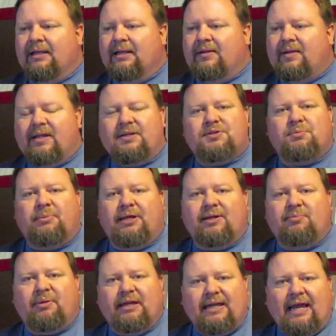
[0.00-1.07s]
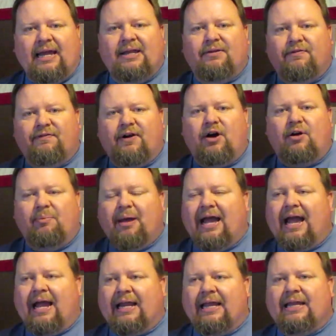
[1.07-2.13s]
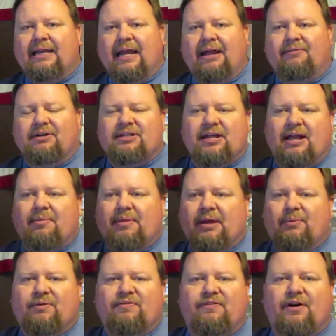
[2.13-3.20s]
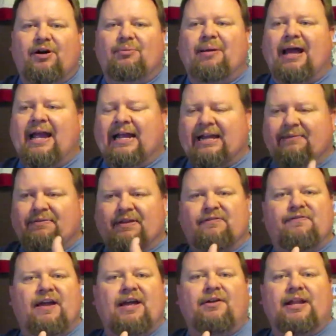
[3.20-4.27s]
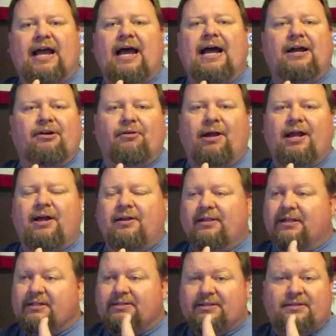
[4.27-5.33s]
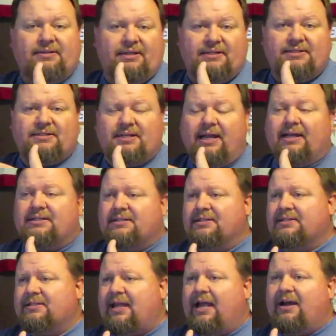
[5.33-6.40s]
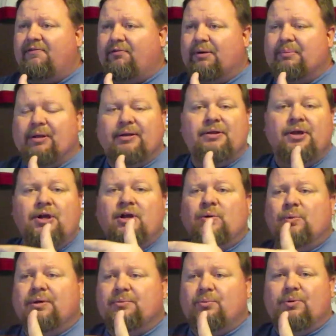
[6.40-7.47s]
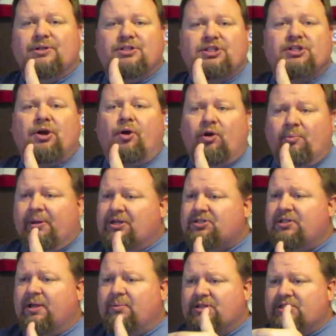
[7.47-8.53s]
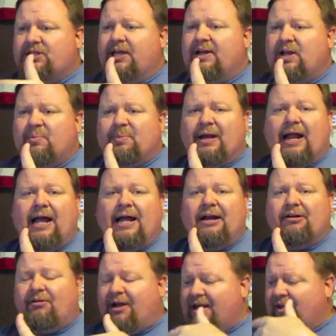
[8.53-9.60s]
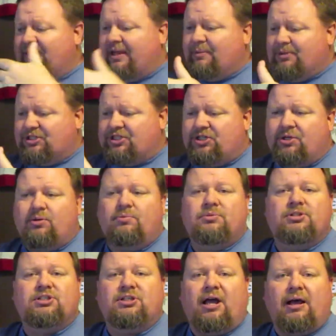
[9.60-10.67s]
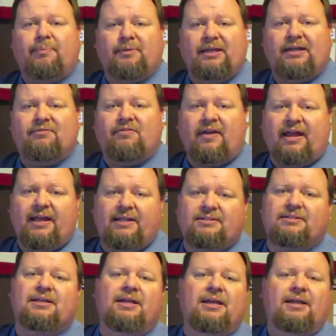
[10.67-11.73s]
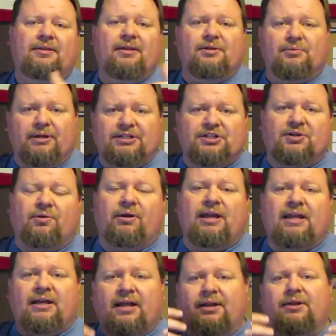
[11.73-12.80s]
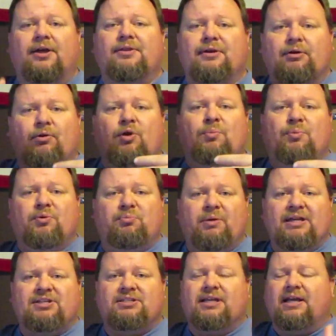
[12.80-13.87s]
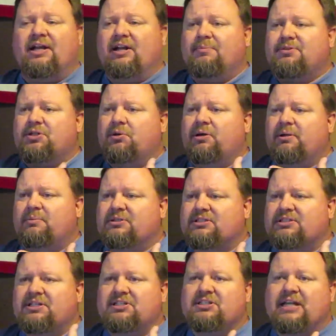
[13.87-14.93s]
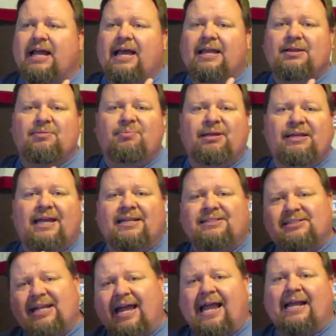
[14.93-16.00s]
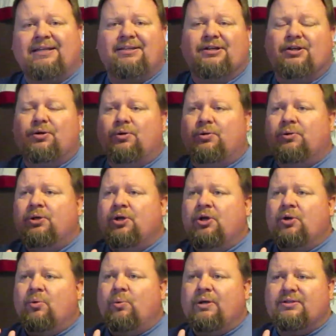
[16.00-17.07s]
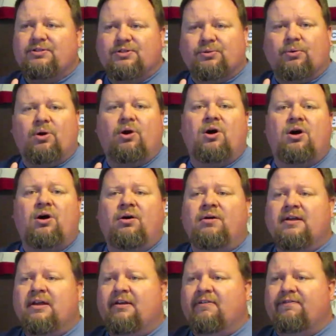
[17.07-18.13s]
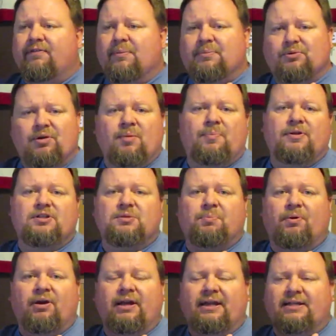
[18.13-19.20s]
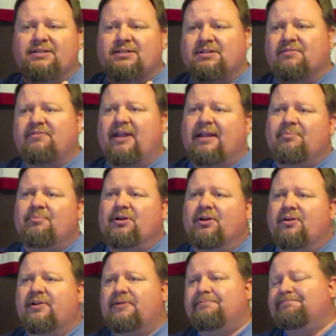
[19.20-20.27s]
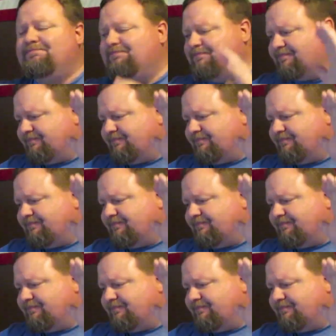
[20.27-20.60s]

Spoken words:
these men began to fall back. And every time they would fall back, if they found high ground, these Texas cavalrymen would skirmish. They would set up at high ground. They would shoot and stop the advance, then retreat. Another group would be set up. So it was designed to be a tactical withdrawal from Dripping Springs to Van Buren.